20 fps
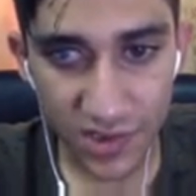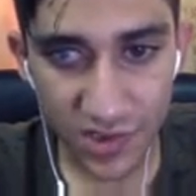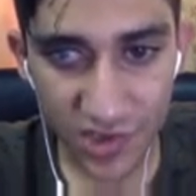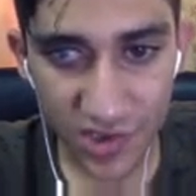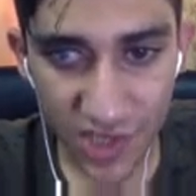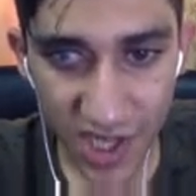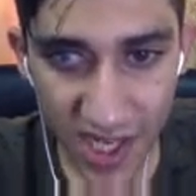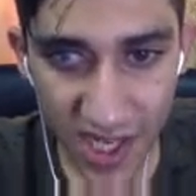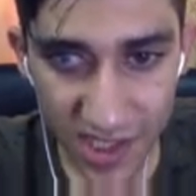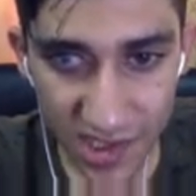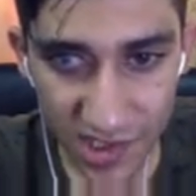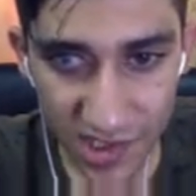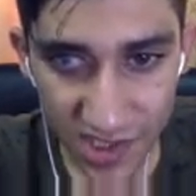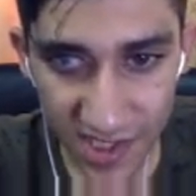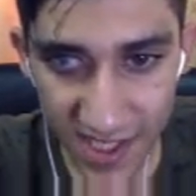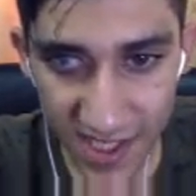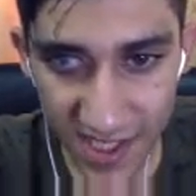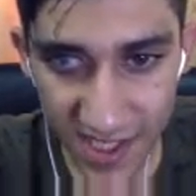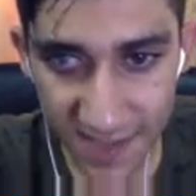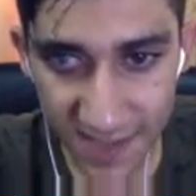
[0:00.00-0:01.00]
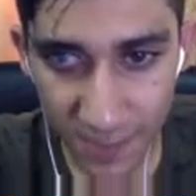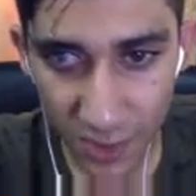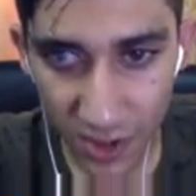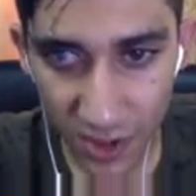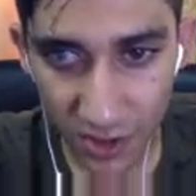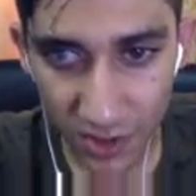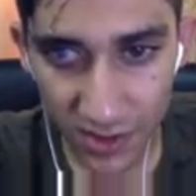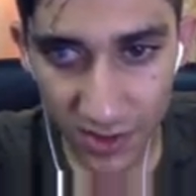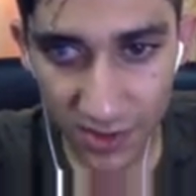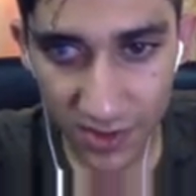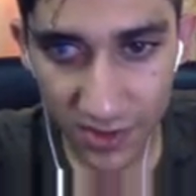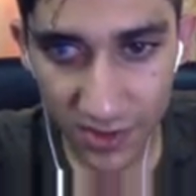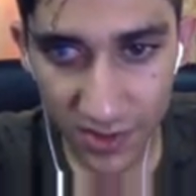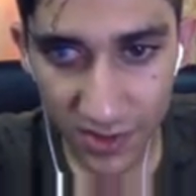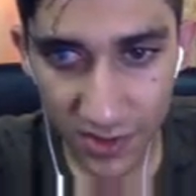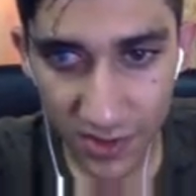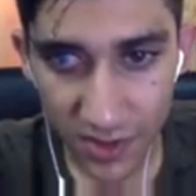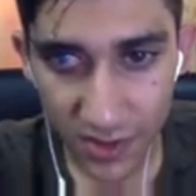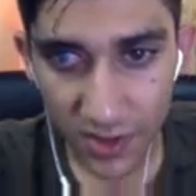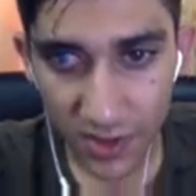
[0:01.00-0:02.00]
change this part
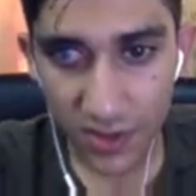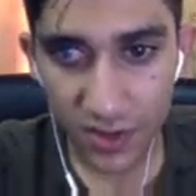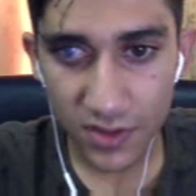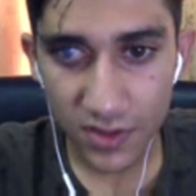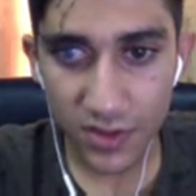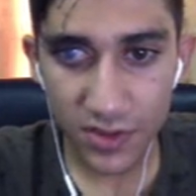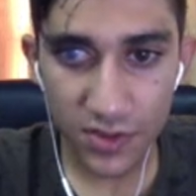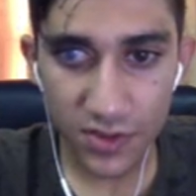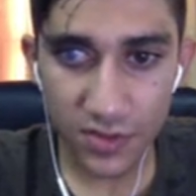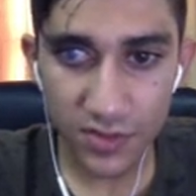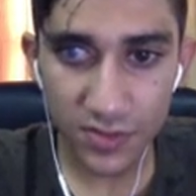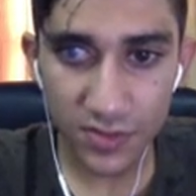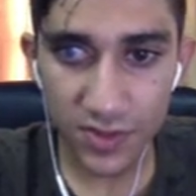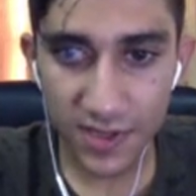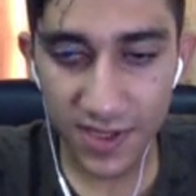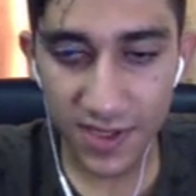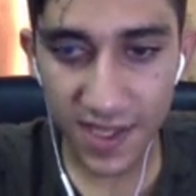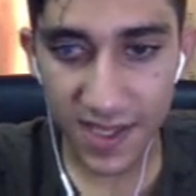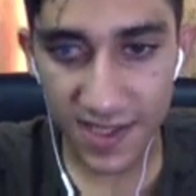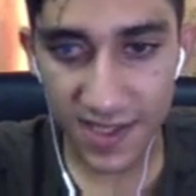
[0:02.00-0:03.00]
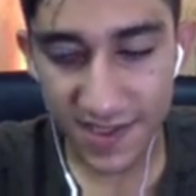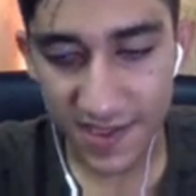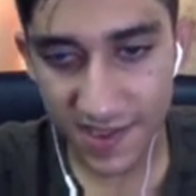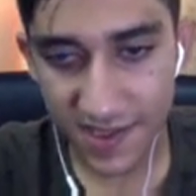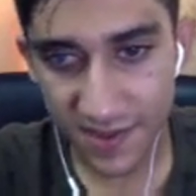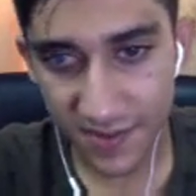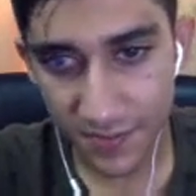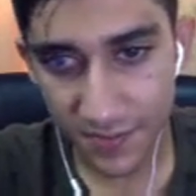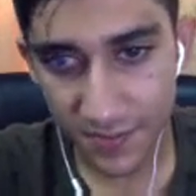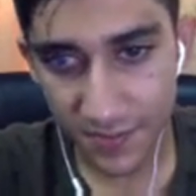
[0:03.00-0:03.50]
to this,